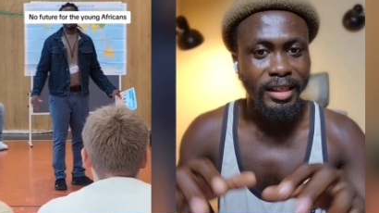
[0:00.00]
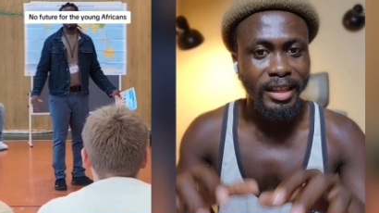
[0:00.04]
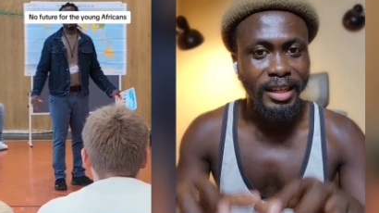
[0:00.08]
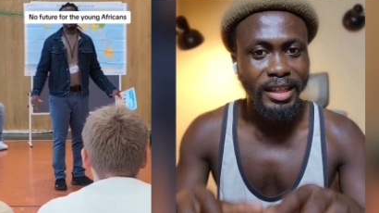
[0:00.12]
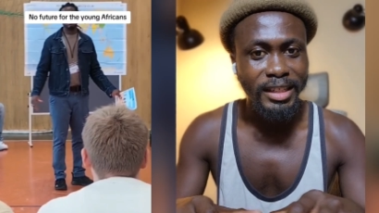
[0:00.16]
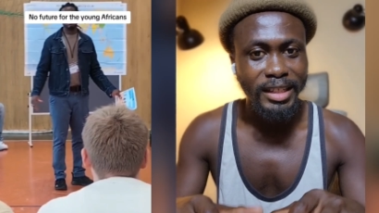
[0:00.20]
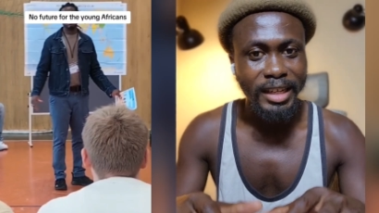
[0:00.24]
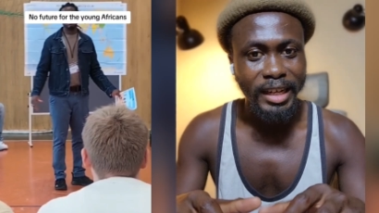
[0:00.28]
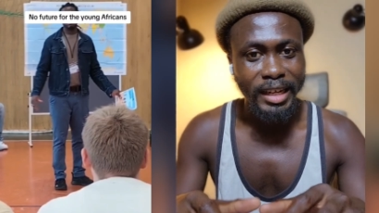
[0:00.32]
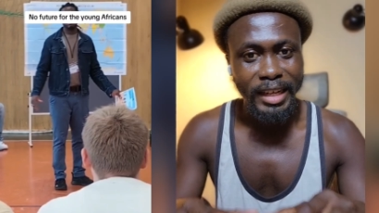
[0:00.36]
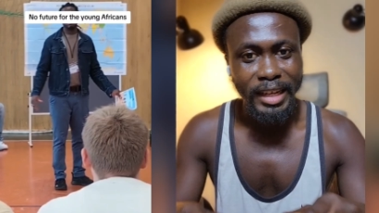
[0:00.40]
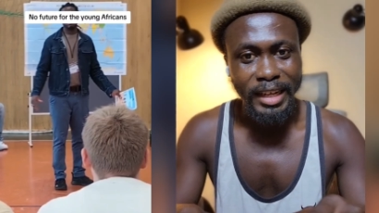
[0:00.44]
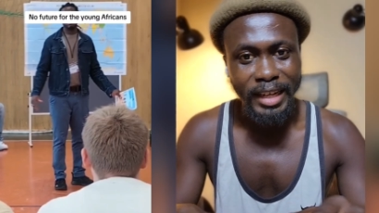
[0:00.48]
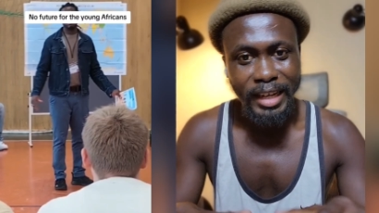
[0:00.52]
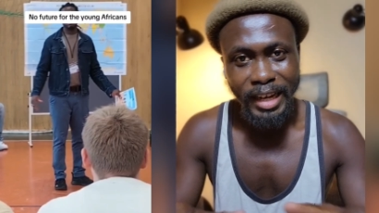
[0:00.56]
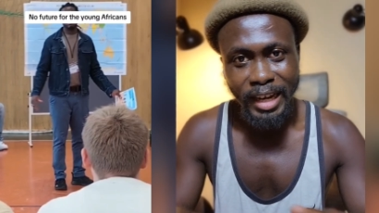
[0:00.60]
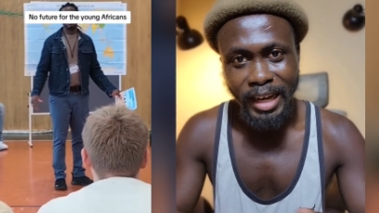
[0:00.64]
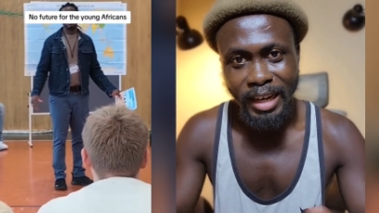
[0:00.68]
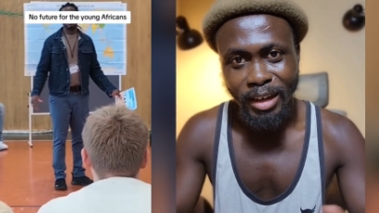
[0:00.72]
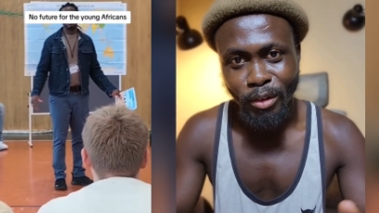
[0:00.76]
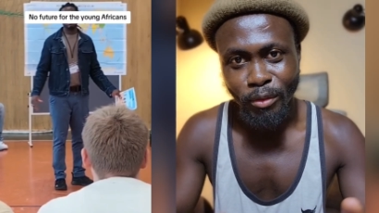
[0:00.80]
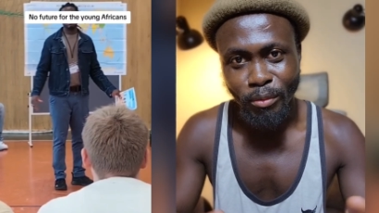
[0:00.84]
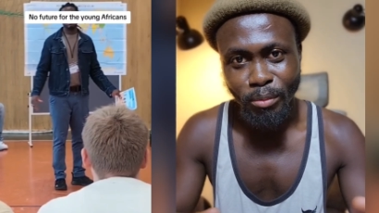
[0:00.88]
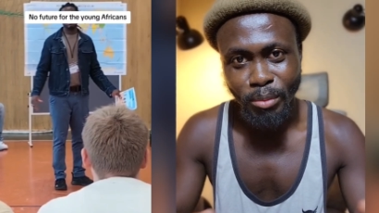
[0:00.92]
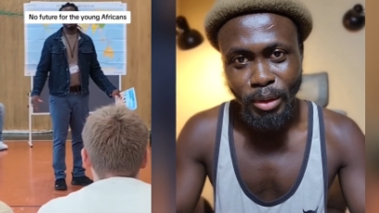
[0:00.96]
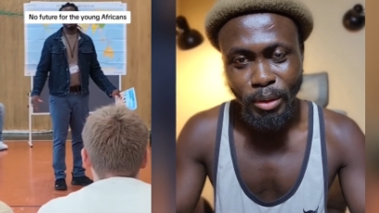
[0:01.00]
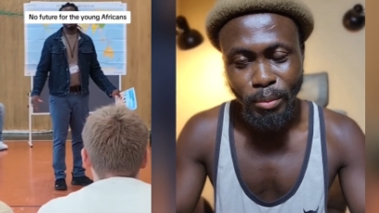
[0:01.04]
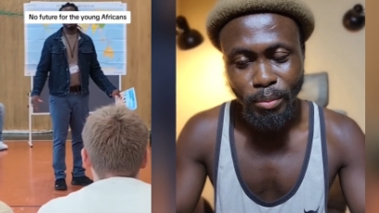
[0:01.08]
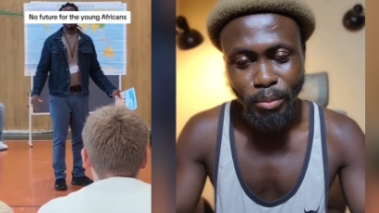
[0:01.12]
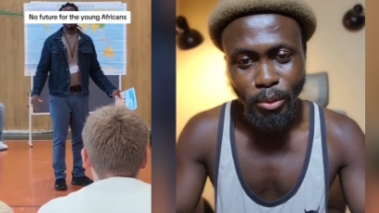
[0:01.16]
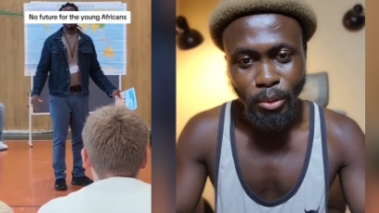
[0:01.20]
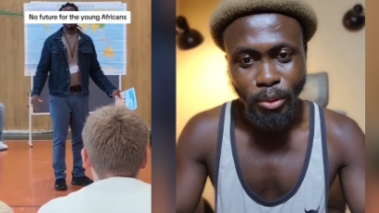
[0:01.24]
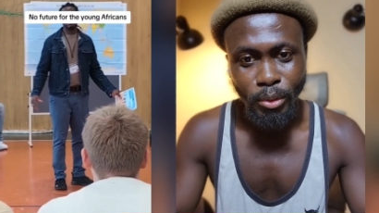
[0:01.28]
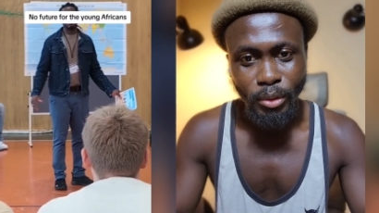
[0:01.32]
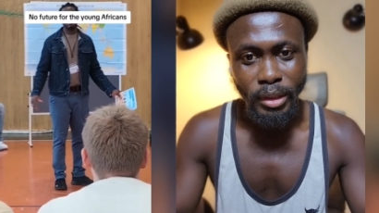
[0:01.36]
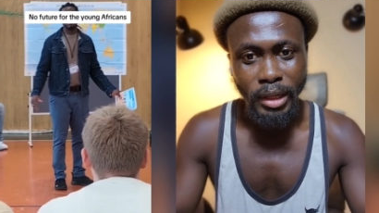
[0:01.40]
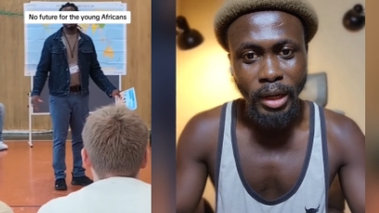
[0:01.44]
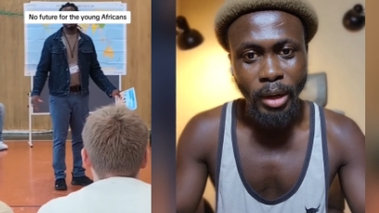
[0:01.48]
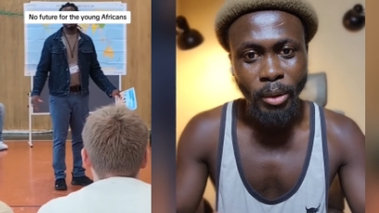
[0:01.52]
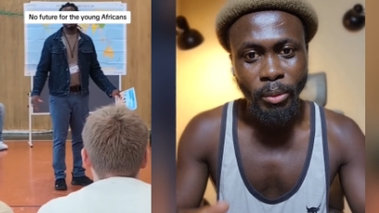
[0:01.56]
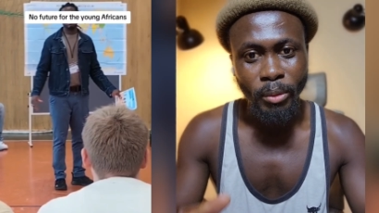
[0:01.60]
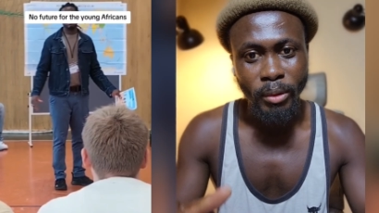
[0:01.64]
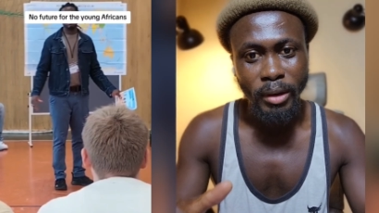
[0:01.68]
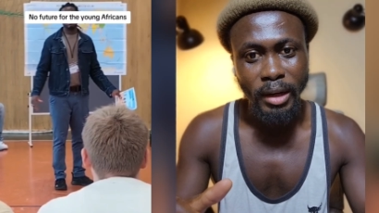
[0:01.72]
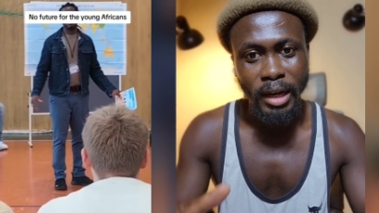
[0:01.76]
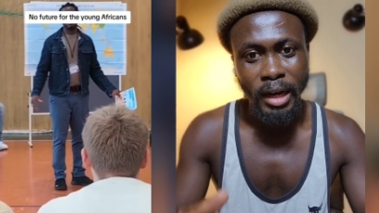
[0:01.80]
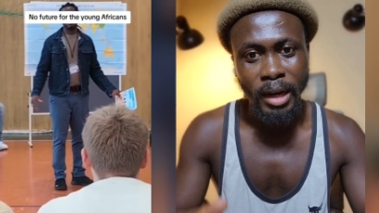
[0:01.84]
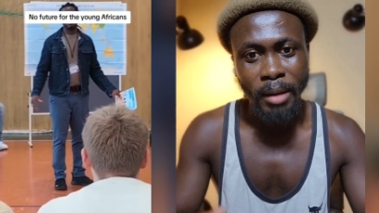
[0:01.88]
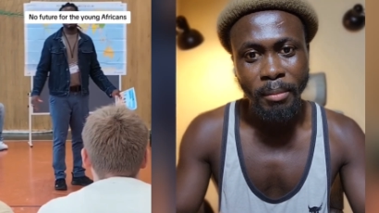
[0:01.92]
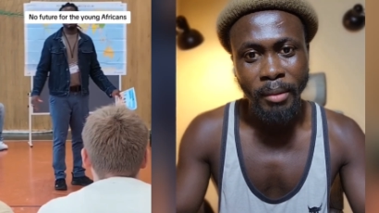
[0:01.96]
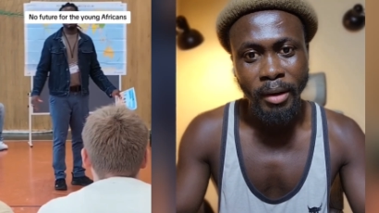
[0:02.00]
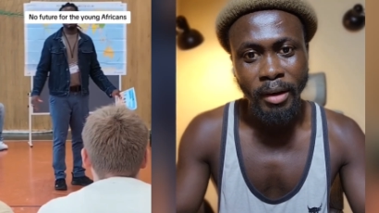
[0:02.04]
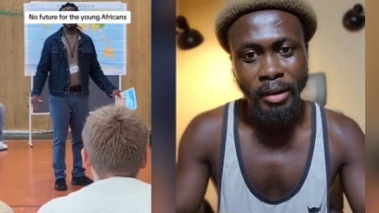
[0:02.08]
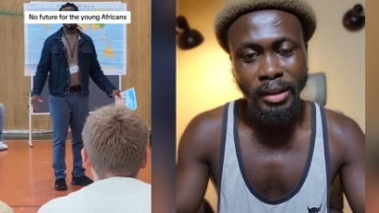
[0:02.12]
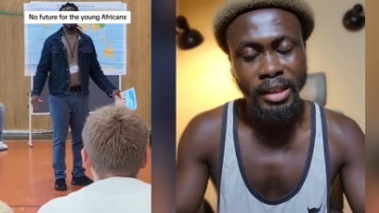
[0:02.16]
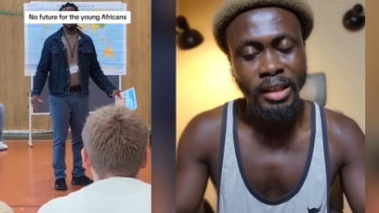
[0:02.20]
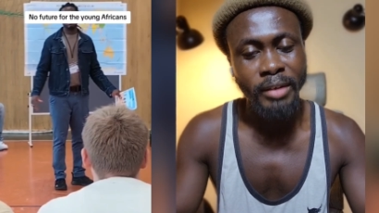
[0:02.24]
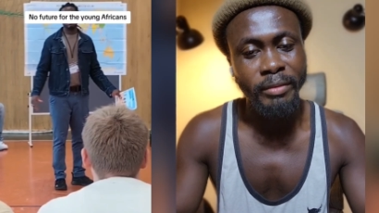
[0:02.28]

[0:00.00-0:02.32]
these are the kind of people that will come out